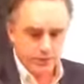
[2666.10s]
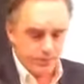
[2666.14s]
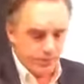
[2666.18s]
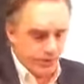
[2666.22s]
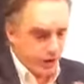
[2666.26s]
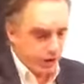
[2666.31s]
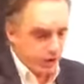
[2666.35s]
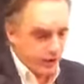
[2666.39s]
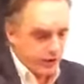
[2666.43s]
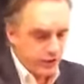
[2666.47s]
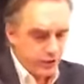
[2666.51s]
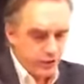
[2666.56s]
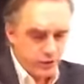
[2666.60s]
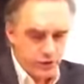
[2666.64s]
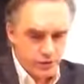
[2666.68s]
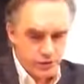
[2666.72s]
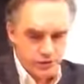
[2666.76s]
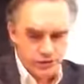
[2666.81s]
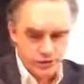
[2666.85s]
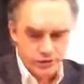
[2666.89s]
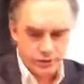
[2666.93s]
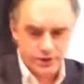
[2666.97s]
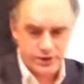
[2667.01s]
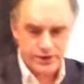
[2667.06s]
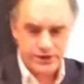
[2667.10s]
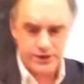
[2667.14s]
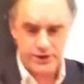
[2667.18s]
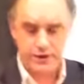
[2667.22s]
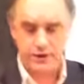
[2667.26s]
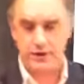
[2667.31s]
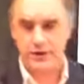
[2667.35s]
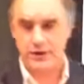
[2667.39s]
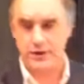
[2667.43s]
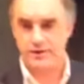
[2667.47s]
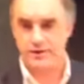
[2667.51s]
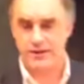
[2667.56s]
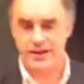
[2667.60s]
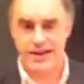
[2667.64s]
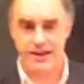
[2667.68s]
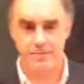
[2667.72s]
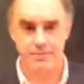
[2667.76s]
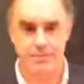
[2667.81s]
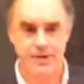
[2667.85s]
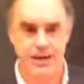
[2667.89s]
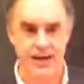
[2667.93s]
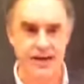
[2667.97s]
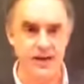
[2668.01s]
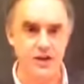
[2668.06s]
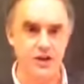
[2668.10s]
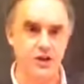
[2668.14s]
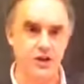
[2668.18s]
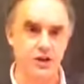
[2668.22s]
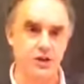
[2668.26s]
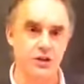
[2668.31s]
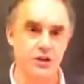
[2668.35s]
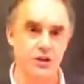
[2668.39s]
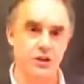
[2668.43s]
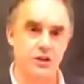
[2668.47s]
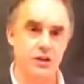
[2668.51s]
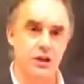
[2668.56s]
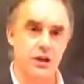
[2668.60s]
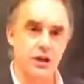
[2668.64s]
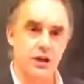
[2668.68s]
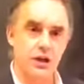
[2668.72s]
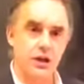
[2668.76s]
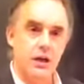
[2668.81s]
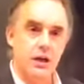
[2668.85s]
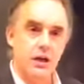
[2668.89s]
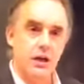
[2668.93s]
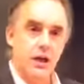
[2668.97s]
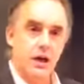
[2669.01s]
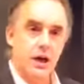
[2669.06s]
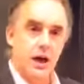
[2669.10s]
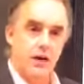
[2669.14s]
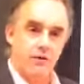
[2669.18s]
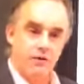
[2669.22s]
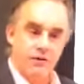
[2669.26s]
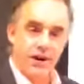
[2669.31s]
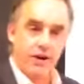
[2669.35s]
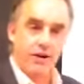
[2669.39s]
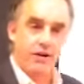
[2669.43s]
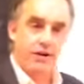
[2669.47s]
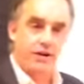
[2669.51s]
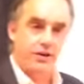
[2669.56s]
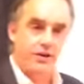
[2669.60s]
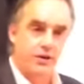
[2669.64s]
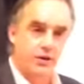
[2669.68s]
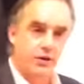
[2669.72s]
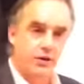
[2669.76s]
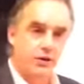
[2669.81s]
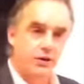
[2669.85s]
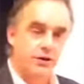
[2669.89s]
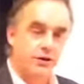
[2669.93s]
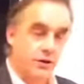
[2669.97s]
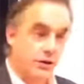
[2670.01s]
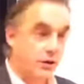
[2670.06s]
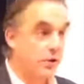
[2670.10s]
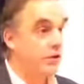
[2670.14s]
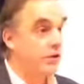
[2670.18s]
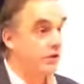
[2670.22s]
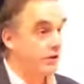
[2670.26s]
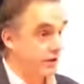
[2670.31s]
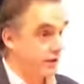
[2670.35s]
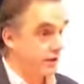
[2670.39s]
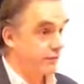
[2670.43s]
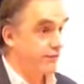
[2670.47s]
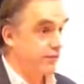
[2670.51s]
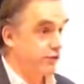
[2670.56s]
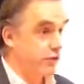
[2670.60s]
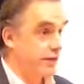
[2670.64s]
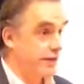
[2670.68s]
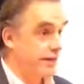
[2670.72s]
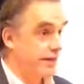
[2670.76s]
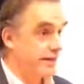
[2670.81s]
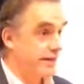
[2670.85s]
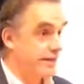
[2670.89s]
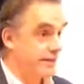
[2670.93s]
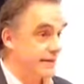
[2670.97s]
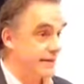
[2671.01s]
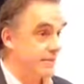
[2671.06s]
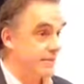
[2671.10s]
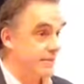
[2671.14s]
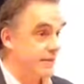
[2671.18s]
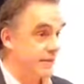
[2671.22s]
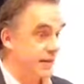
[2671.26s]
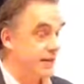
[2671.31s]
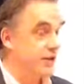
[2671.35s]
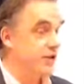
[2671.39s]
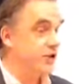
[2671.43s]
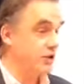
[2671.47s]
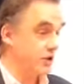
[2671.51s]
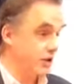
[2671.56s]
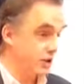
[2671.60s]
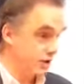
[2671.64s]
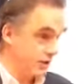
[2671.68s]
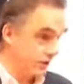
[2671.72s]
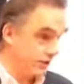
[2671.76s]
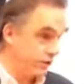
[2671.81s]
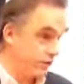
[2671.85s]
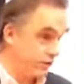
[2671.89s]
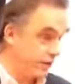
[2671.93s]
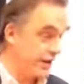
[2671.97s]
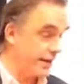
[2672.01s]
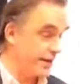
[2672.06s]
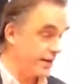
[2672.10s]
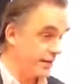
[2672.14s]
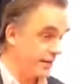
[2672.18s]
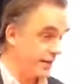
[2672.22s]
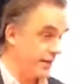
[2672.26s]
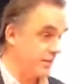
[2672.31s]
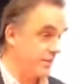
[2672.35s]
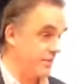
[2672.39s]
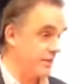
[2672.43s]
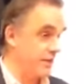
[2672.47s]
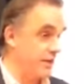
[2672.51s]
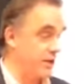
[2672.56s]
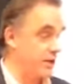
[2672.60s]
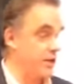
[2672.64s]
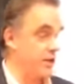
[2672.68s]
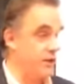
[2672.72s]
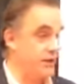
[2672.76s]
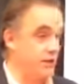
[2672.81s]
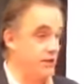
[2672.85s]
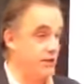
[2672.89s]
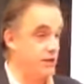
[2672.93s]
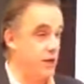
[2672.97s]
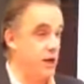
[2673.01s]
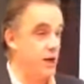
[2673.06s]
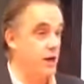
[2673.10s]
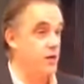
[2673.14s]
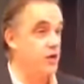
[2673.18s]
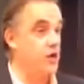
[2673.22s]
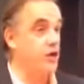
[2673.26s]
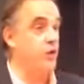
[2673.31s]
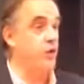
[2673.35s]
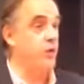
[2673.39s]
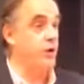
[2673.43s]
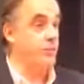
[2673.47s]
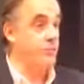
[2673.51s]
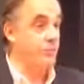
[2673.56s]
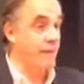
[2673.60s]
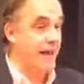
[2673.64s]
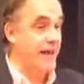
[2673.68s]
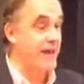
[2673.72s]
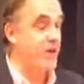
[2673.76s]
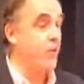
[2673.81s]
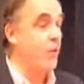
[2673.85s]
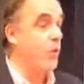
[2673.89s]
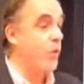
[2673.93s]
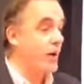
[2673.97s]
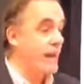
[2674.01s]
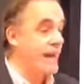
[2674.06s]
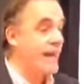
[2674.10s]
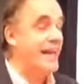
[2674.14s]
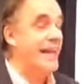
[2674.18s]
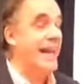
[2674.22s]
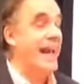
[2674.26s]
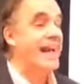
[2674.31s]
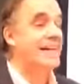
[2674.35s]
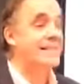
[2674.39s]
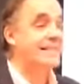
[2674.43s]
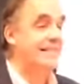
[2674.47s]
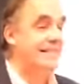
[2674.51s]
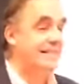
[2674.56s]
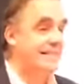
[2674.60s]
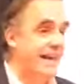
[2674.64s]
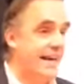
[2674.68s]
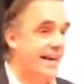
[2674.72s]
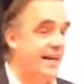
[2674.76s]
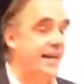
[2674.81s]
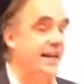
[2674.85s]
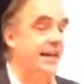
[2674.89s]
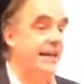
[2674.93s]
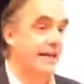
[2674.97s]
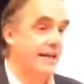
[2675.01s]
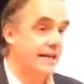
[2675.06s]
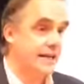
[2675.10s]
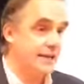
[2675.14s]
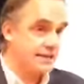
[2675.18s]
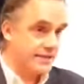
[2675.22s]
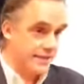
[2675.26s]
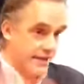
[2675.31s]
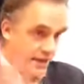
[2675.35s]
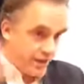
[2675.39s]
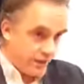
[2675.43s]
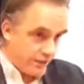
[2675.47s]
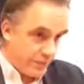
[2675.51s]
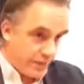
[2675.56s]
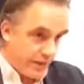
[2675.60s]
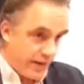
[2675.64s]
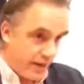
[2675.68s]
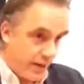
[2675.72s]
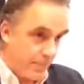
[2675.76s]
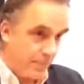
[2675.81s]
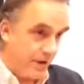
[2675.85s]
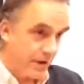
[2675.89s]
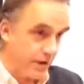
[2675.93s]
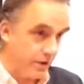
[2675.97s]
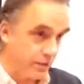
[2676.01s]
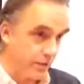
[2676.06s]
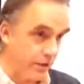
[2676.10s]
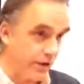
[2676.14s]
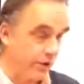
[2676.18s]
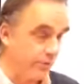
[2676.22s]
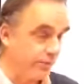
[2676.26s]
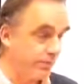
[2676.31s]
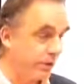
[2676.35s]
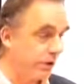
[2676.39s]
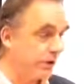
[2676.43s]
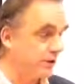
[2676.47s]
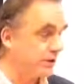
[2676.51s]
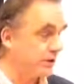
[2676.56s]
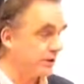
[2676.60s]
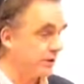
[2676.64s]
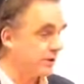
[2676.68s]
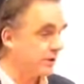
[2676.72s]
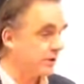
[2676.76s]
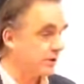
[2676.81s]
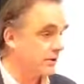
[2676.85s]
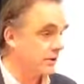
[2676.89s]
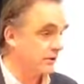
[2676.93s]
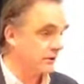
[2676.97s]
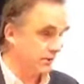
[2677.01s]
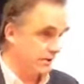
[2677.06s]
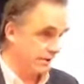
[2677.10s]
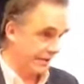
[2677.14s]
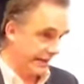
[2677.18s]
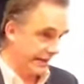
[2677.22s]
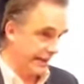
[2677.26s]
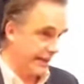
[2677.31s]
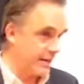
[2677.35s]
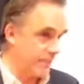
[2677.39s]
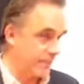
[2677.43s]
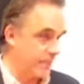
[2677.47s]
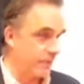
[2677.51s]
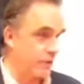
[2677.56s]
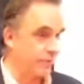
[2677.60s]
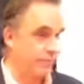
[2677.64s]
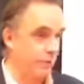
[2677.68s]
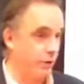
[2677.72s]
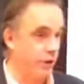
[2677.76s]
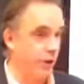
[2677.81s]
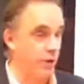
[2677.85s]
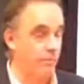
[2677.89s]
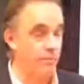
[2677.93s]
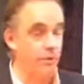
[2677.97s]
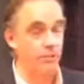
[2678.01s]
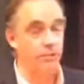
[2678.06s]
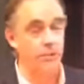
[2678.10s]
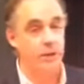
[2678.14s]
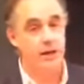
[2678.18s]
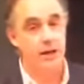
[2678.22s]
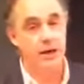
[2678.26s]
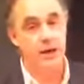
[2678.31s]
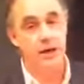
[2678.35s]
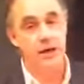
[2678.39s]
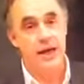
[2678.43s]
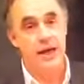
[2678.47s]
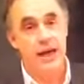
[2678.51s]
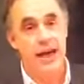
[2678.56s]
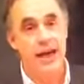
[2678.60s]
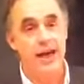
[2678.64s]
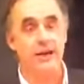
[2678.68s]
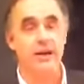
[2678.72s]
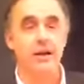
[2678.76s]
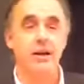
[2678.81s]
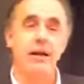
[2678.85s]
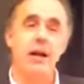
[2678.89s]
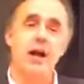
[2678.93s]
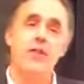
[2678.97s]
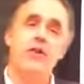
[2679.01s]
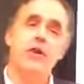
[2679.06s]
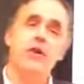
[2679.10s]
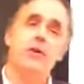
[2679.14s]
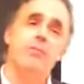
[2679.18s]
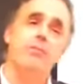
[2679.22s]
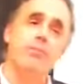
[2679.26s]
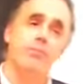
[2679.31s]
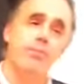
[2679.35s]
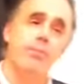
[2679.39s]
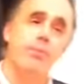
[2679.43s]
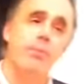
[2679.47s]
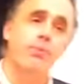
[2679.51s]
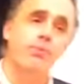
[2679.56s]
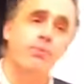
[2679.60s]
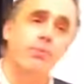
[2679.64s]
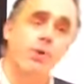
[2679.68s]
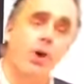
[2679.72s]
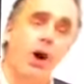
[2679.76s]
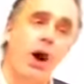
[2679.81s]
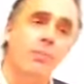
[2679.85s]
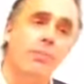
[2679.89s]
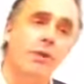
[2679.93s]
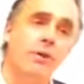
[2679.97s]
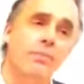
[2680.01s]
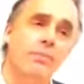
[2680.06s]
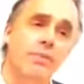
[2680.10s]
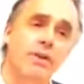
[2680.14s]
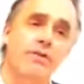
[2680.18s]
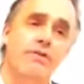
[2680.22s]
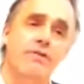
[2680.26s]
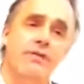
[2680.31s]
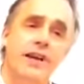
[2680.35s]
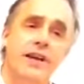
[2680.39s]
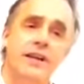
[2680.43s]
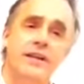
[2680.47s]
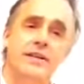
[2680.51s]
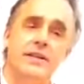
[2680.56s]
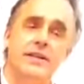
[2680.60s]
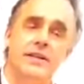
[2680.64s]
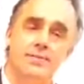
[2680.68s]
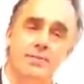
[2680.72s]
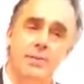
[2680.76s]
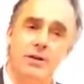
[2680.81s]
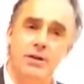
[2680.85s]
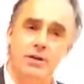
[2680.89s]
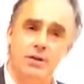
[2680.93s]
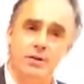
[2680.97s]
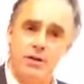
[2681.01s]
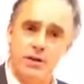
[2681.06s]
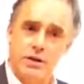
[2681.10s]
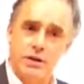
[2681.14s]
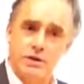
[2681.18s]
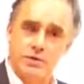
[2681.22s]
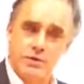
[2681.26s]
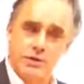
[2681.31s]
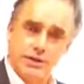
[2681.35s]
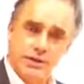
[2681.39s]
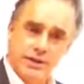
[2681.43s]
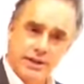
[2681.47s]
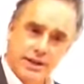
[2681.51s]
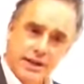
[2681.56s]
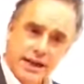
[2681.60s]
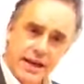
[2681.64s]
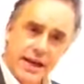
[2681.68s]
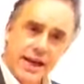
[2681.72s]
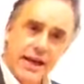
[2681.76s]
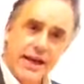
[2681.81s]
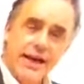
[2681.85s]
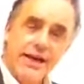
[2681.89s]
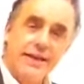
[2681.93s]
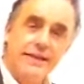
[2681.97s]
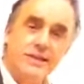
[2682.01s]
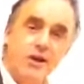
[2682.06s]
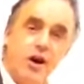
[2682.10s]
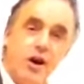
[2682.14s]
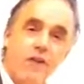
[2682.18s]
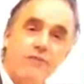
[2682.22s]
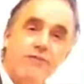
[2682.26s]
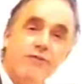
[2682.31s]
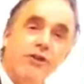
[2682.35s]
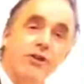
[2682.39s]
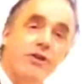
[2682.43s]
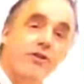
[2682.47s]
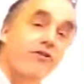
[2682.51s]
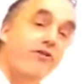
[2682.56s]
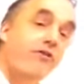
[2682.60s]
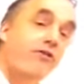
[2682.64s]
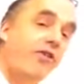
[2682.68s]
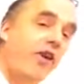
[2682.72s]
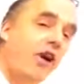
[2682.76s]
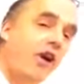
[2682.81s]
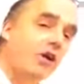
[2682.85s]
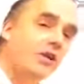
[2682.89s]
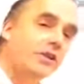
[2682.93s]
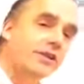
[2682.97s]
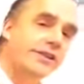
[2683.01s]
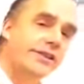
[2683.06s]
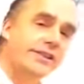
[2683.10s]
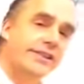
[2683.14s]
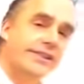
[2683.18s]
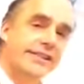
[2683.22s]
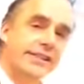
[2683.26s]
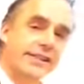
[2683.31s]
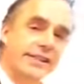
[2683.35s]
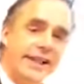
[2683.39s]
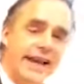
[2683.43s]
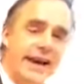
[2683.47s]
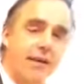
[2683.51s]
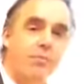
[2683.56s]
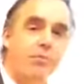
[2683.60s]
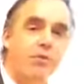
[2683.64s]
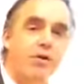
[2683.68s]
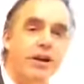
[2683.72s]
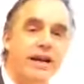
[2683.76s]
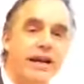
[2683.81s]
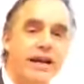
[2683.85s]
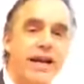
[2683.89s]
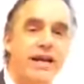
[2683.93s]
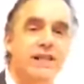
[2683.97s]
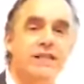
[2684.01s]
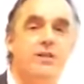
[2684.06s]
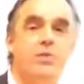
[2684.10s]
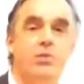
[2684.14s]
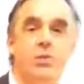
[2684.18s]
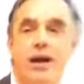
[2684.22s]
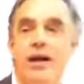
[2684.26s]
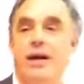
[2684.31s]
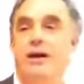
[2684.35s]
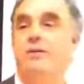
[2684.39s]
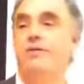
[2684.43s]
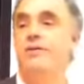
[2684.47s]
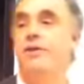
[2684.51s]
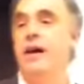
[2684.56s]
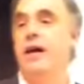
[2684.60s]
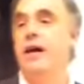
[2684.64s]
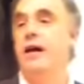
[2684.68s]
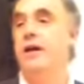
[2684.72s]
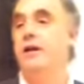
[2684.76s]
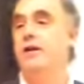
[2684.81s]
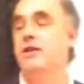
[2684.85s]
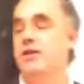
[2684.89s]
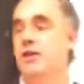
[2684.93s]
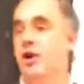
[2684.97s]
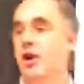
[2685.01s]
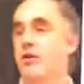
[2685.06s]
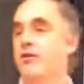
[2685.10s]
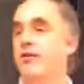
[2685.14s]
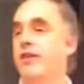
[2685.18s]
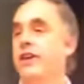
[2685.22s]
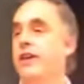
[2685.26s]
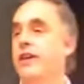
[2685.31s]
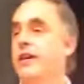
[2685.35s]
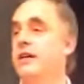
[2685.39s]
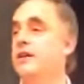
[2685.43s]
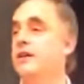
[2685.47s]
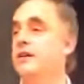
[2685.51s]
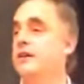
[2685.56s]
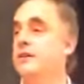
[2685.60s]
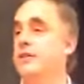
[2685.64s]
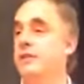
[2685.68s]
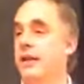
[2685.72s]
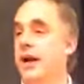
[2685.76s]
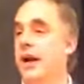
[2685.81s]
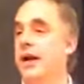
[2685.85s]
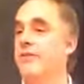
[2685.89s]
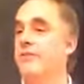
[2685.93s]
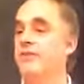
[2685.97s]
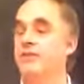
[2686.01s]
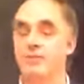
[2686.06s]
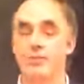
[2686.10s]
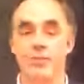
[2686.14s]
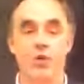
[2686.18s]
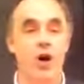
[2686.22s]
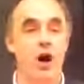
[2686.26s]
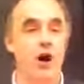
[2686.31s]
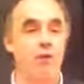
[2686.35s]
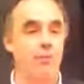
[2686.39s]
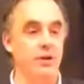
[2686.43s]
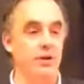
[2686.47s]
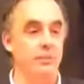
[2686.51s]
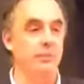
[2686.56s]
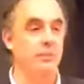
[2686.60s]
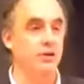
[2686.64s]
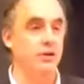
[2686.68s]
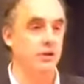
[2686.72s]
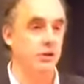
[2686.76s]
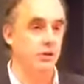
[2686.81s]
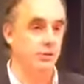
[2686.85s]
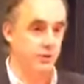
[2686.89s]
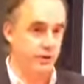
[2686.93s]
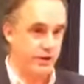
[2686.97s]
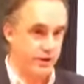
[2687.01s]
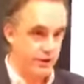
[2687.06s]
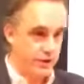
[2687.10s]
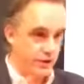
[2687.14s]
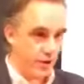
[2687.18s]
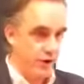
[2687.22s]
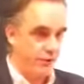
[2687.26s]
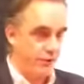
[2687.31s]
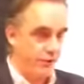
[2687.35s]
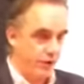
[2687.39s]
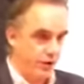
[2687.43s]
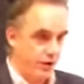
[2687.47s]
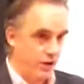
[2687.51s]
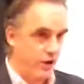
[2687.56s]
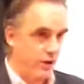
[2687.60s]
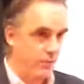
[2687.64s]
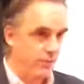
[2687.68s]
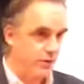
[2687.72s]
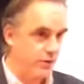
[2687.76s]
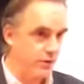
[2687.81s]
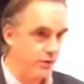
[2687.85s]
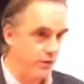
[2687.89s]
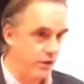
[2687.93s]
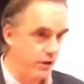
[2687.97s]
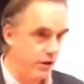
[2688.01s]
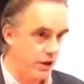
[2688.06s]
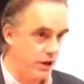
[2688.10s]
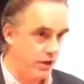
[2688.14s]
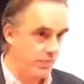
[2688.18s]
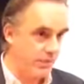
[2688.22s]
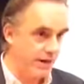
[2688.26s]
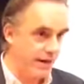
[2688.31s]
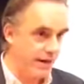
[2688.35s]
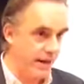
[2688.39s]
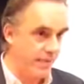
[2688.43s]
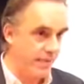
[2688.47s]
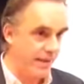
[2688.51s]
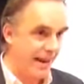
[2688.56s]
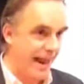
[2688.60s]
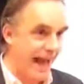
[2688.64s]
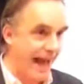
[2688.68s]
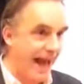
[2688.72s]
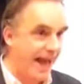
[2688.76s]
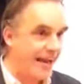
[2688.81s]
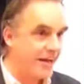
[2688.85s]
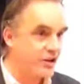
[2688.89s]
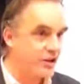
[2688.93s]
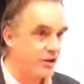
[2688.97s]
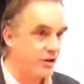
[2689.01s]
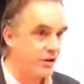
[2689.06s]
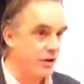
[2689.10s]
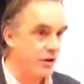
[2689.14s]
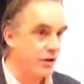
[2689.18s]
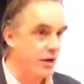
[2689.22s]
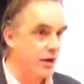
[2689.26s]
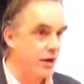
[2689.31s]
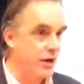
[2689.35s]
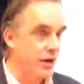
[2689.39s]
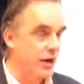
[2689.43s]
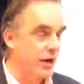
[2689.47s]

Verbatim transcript: Pinocchio goes through a series of temptations of various sorts, including a Freudian temptation, and the Freudian temptation is to remain weak and sickly instead of becoming a real person, so it's an Oedipal problem. And another problem that faces Pinocchio is that he's offered false celebrity as a way of solving his life's problems, so he's offered the opportunity to become an actor